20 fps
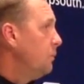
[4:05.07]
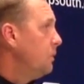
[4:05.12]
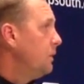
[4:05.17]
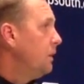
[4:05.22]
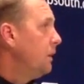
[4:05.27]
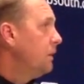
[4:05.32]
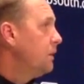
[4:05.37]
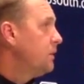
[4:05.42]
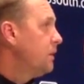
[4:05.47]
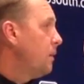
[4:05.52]

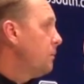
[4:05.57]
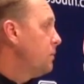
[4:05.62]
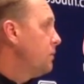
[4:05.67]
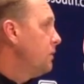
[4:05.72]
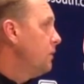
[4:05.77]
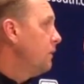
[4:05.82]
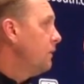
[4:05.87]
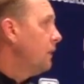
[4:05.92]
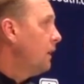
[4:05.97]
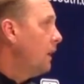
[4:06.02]
With the
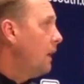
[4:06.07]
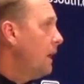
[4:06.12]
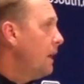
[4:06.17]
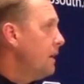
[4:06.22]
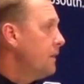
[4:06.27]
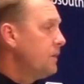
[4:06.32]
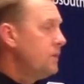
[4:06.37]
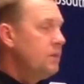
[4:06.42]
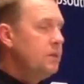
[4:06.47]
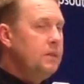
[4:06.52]
exception of the
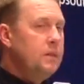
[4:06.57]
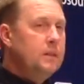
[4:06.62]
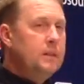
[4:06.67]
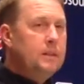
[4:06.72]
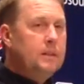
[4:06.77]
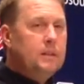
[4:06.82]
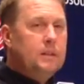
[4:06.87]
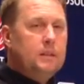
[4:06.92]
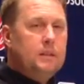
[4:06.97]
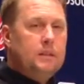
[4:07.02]
last
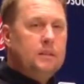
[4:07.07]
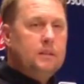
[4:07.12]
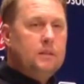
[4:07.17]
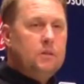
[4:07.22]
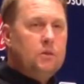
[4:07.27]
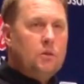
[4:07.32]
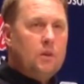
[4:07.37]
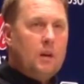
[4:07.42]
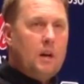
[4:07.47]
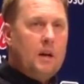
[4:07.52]

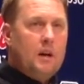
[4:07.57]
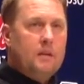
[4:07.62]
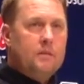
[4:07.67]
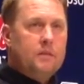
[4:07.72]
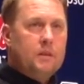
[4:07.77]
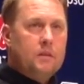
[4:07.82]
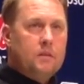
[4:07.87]
drive,